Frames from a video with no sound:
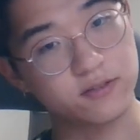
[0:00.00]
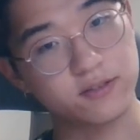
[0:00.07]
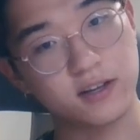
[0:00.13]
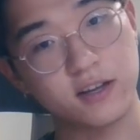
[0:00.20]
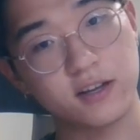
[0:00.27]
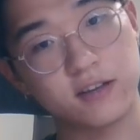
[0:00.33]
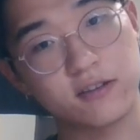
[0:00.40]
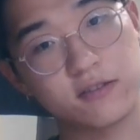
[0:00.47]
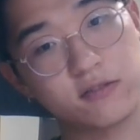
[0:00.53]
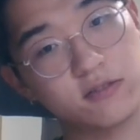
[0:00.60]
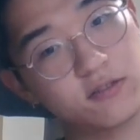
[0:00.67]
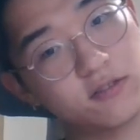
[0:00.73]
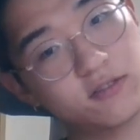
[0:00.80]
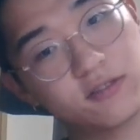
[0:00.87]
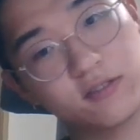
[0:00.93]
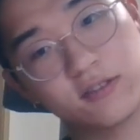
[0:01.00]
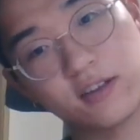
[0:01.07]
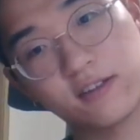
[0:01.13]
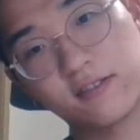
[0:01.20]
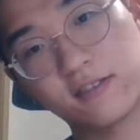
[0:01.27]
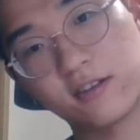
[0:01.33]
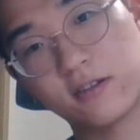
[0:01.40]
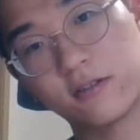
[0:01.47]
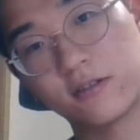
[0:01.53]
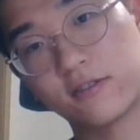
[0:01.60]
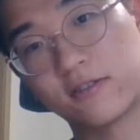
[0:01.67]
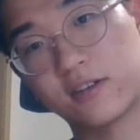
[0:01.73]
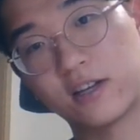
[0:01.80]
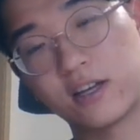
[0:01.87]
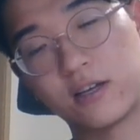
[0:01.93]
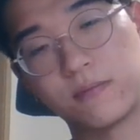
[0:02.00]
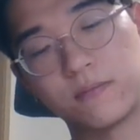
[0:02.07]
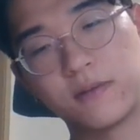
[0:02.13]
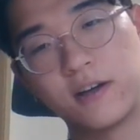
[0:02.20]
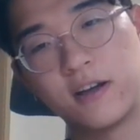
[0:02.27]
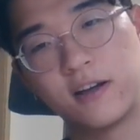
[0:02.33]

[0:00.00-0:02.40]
state is just stay still the same.